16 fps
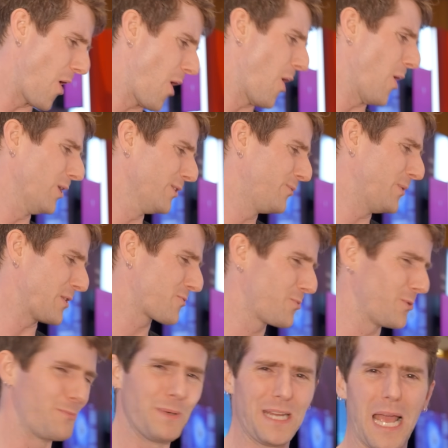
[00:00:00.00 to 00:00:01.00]
All of which
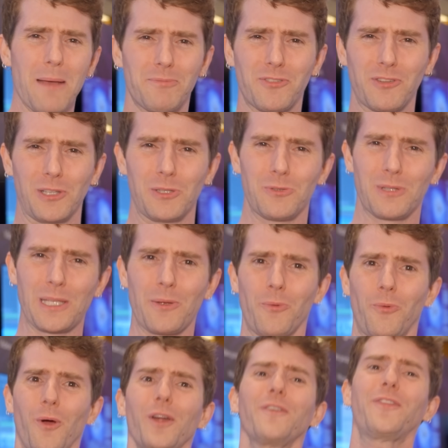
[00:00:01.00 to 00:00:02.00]
would be absolutely
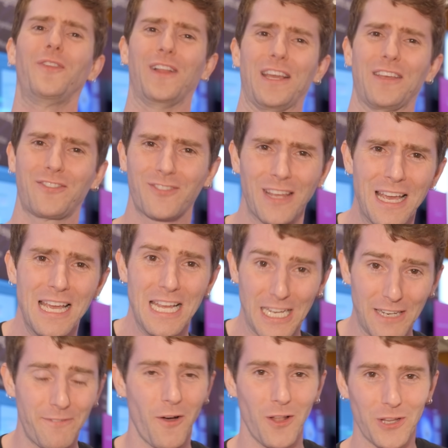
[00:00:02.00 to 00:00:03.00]
worthless
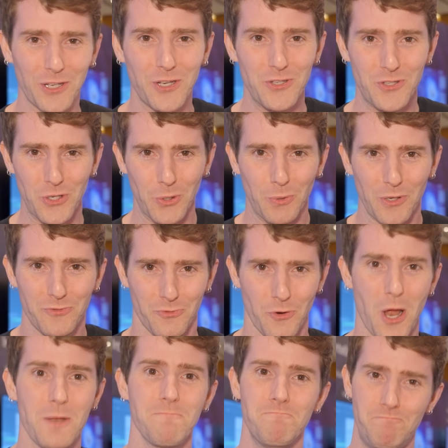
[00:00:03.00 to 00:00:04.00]
if all it could do was
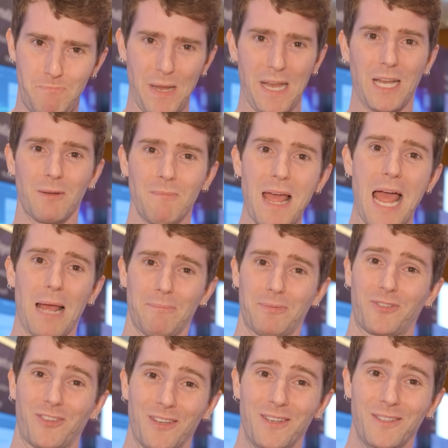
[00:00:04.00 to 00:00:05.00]
run Bing
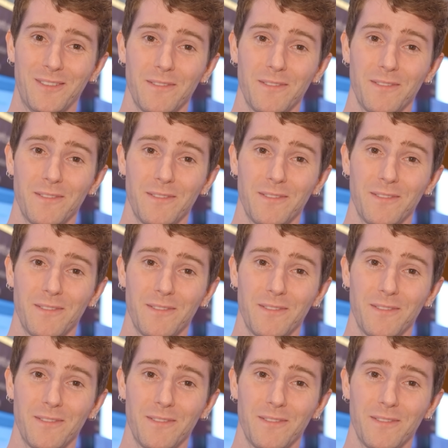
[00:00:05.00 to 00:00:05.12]
Maps.